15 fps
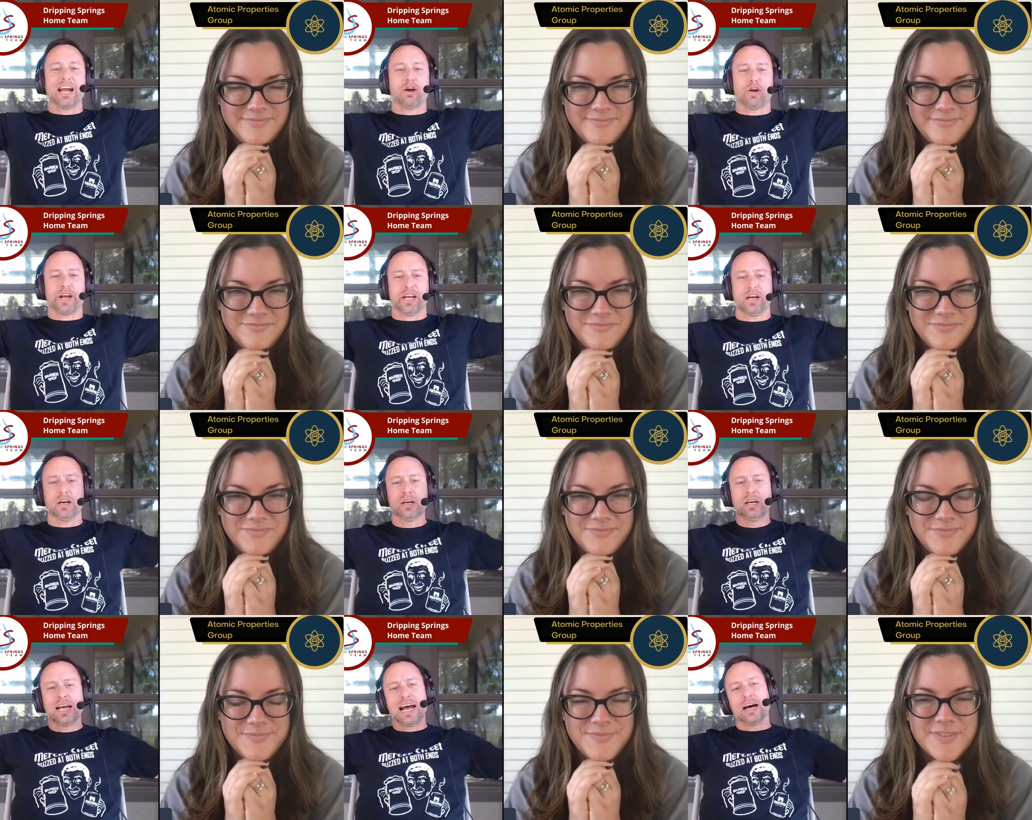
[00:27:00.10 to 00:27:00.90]
Speaker 1: area
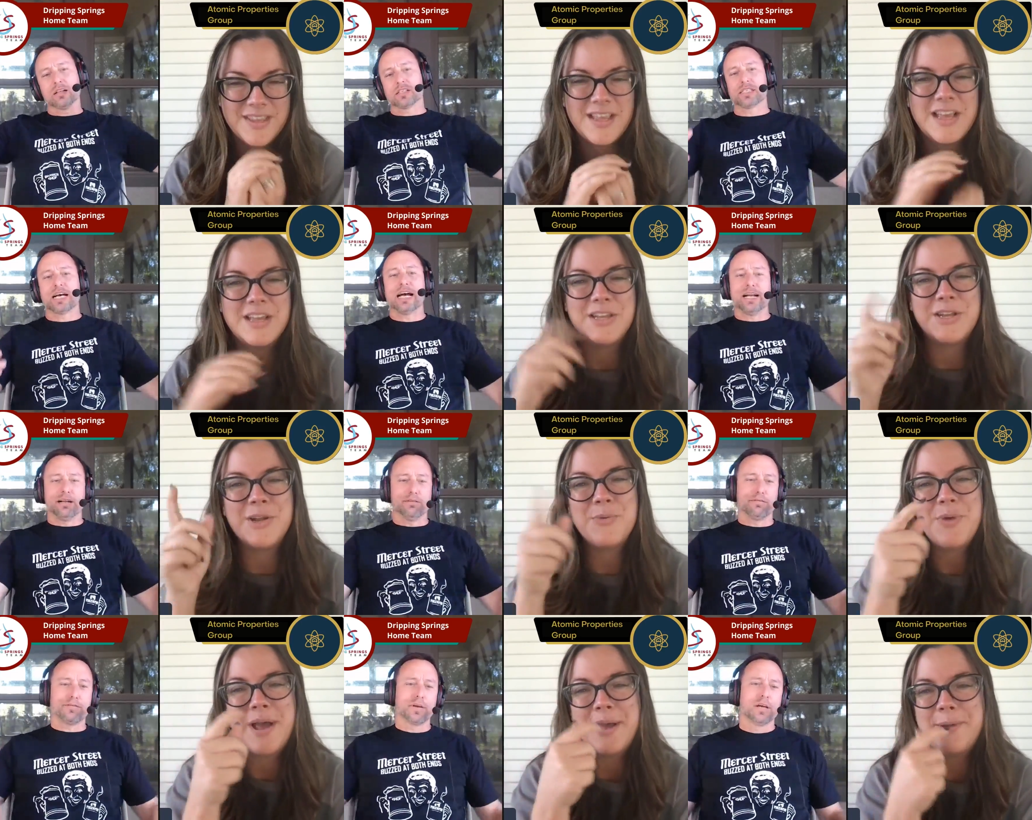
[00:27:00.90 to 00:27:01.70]
outside. You
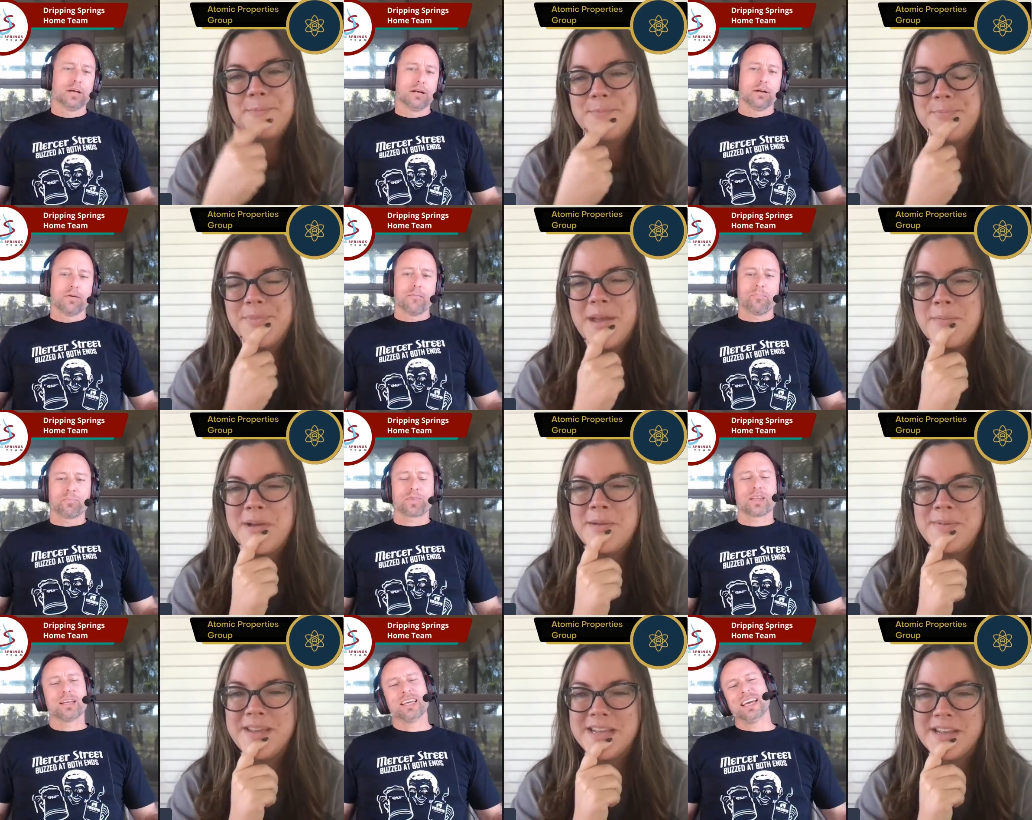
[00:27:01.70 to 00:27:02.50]
know what?
Speaker 2: I
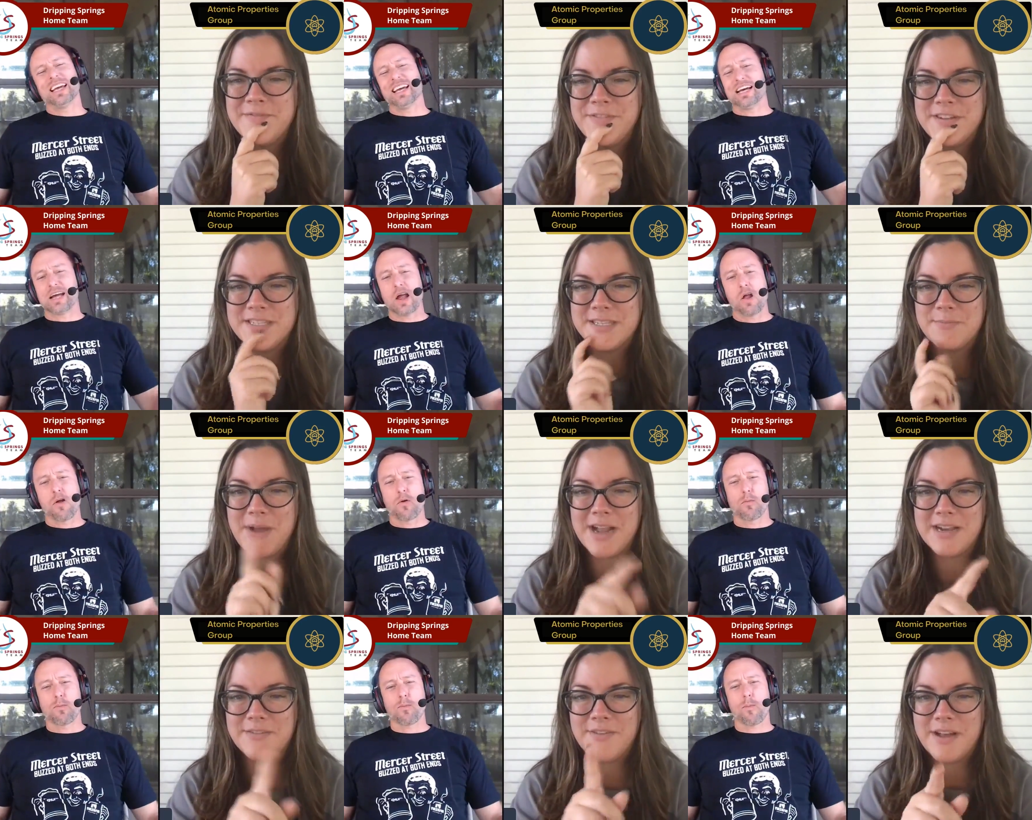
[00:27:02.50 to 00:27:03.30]
might be yeah.
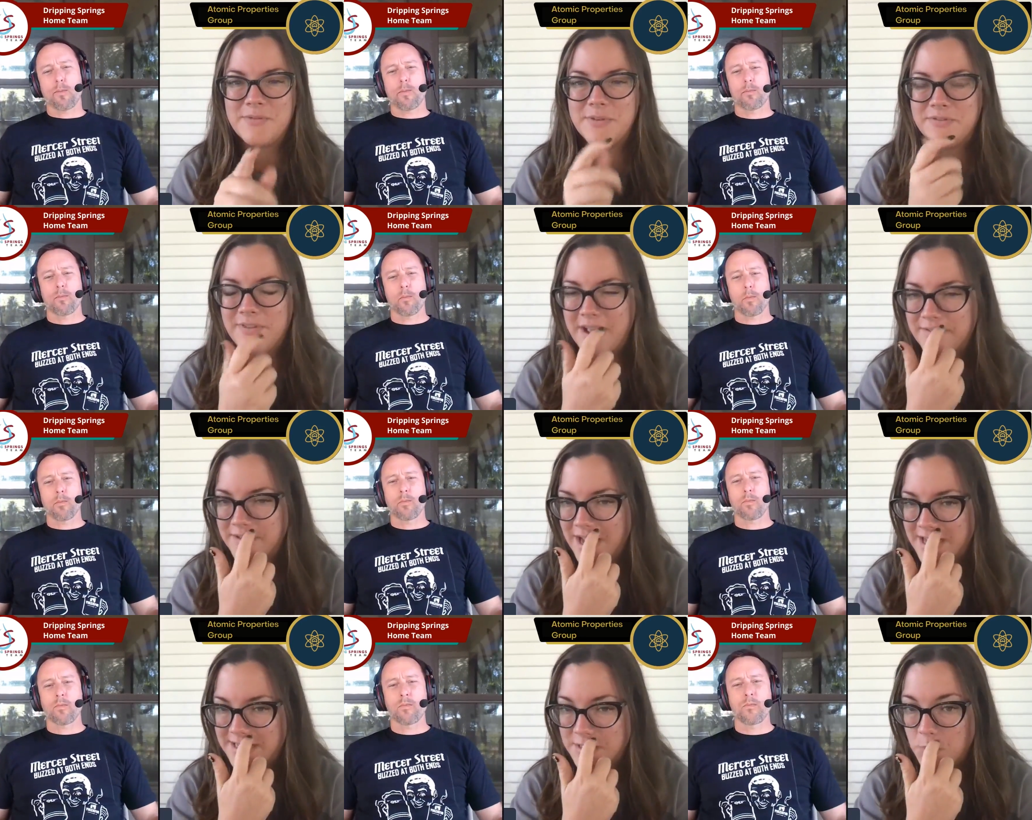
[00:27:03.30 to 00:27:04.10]
Kind with Five
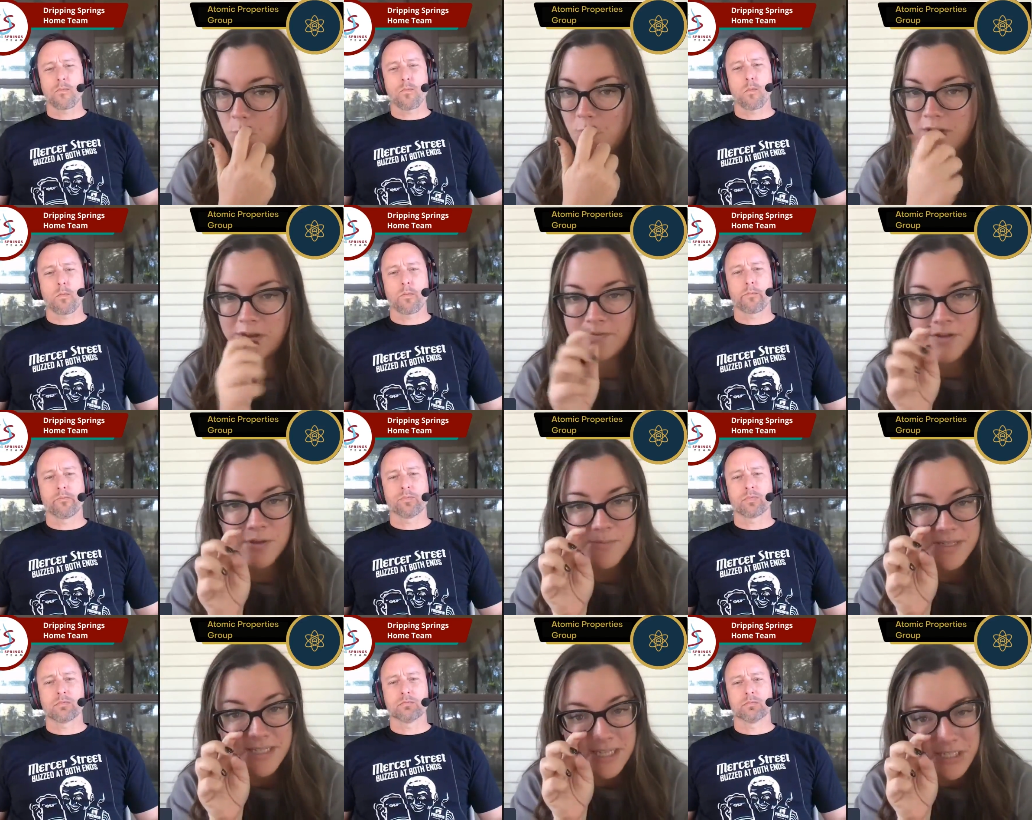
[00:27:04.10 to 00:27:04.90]
Guys. One of
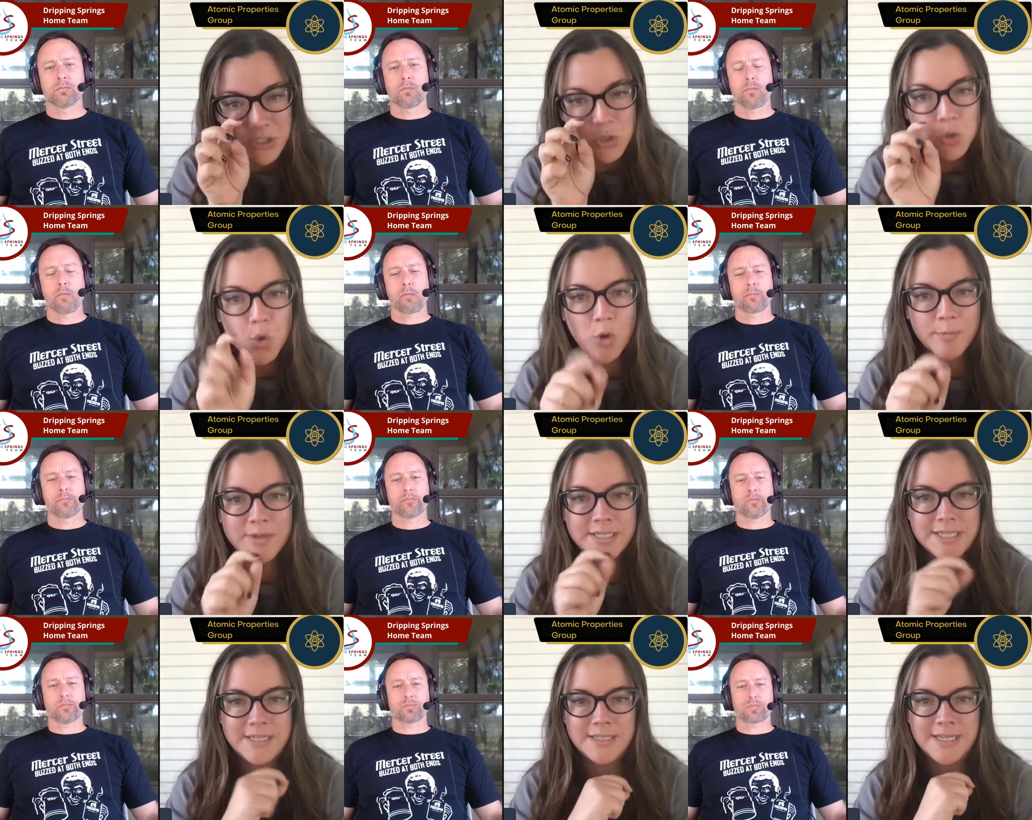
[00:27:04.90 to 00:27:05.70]
them is
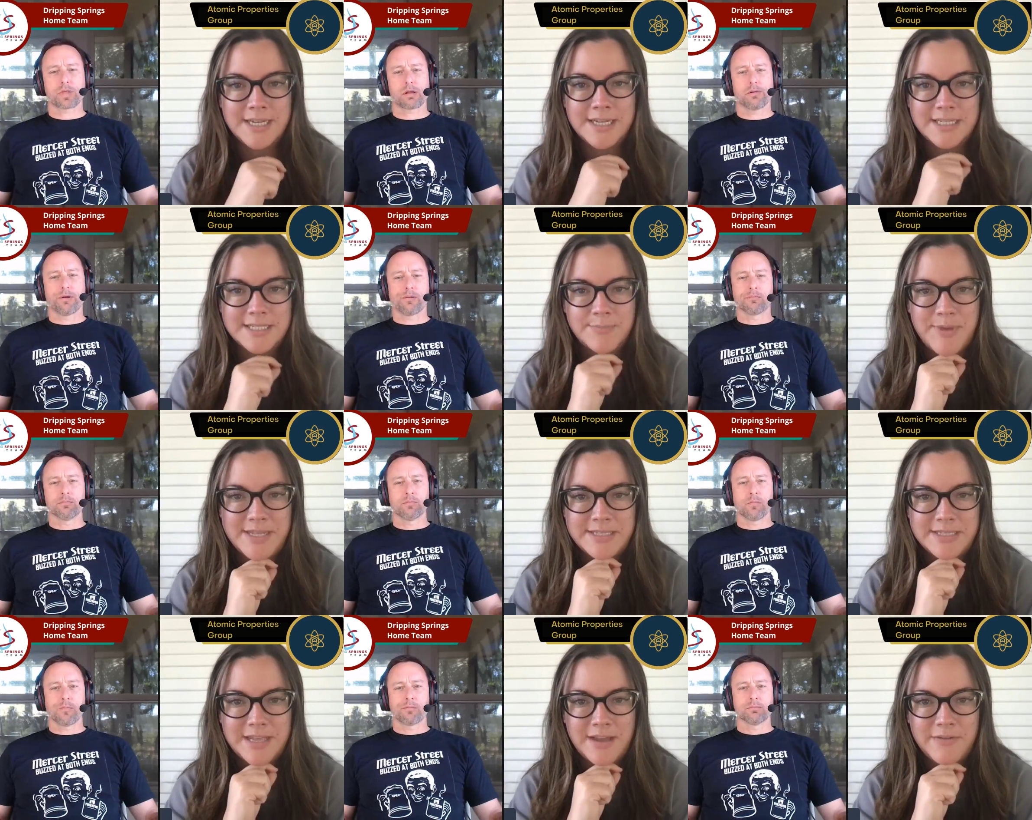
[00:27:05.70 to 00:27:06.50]
exorbitantly
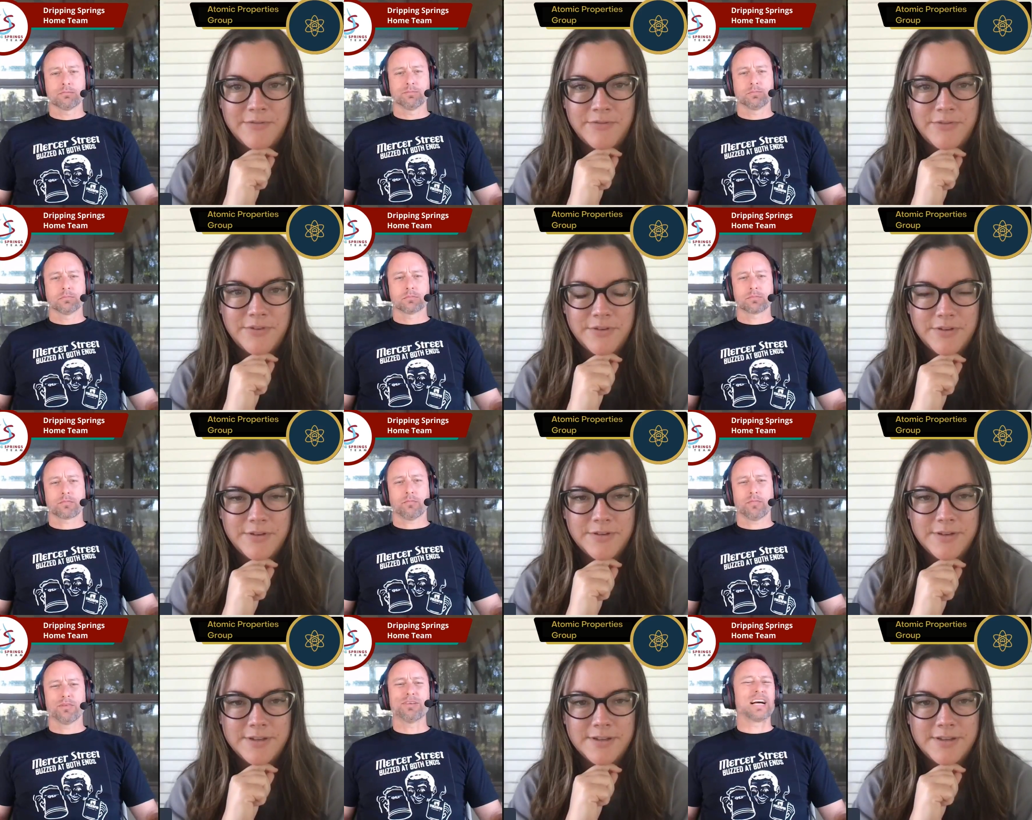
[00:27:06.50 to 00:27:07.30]
expensive.
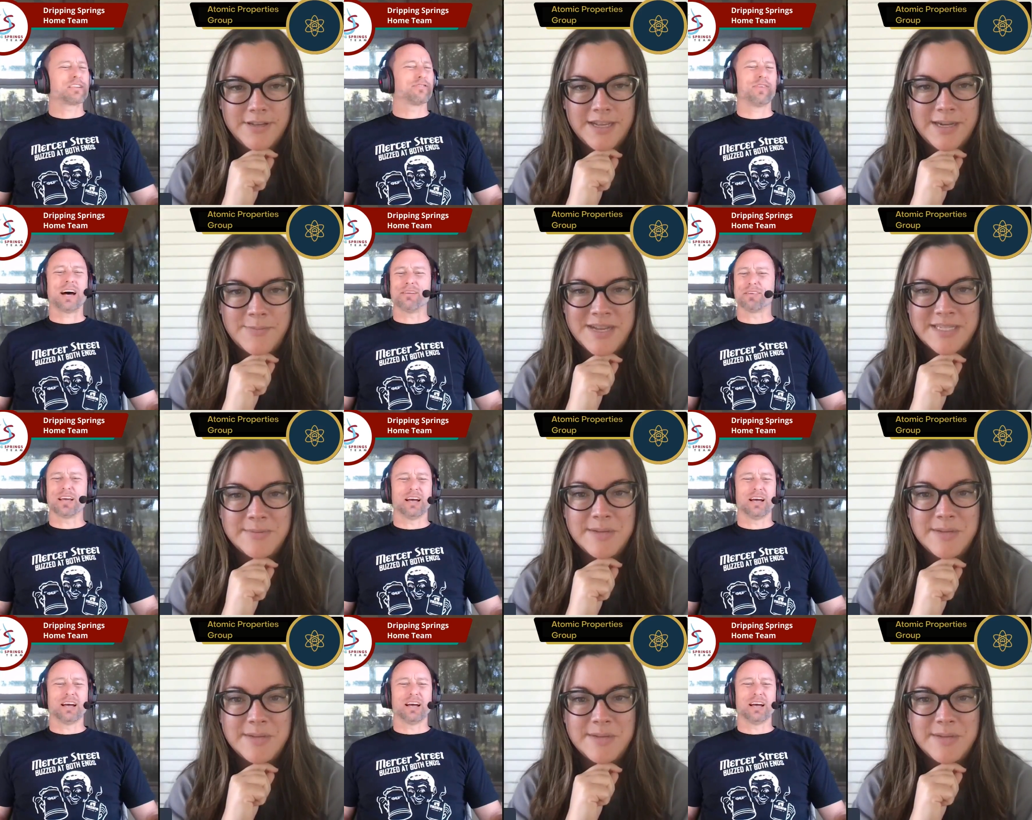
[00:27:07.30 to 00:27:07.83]
Speaker 1: That's and Five